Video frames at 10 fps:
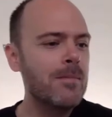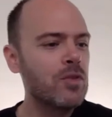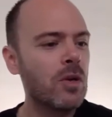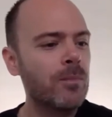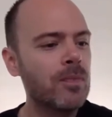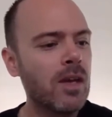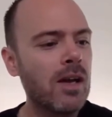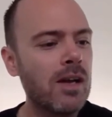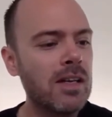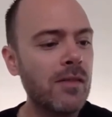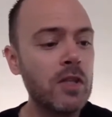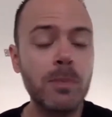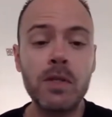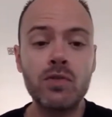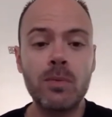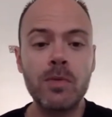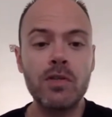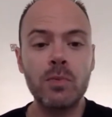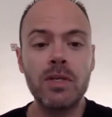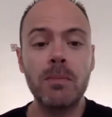So Kevin explains crypto
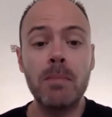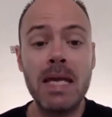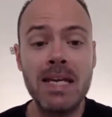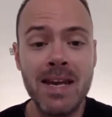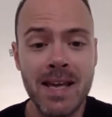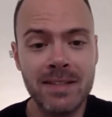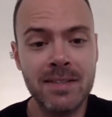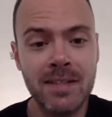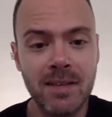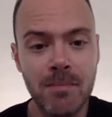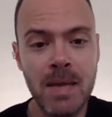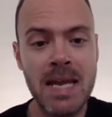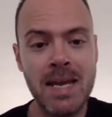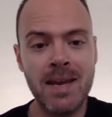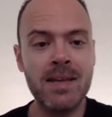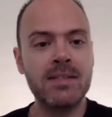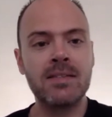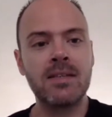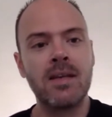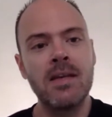this week, mainnet.
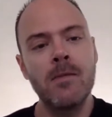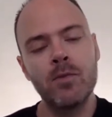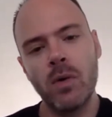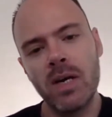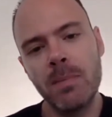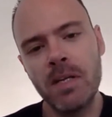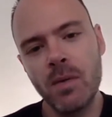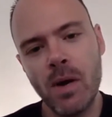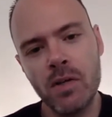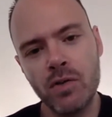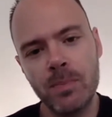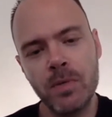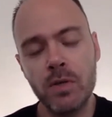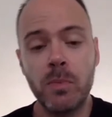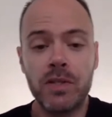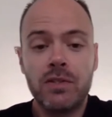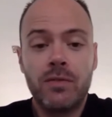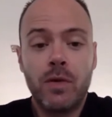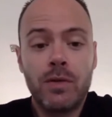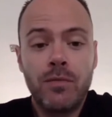So anybody around crypto, especially
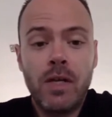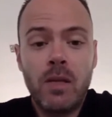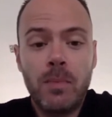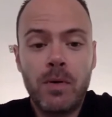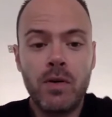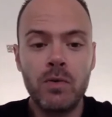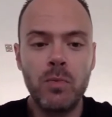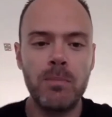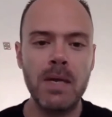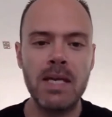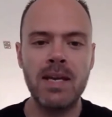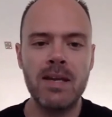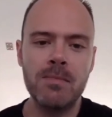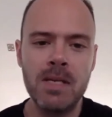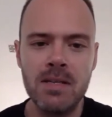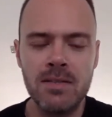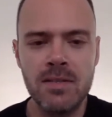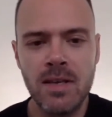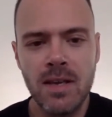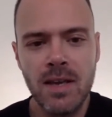if you're a developer, knows what mainnet
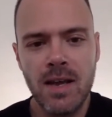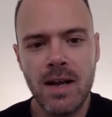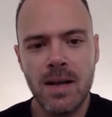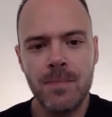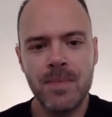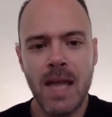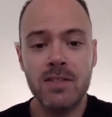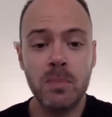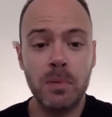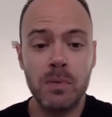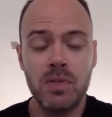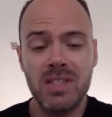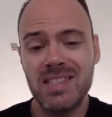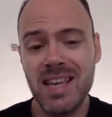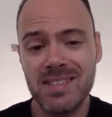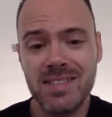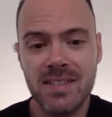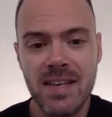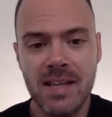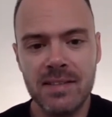means as opposed to
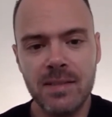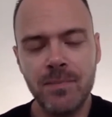testnet.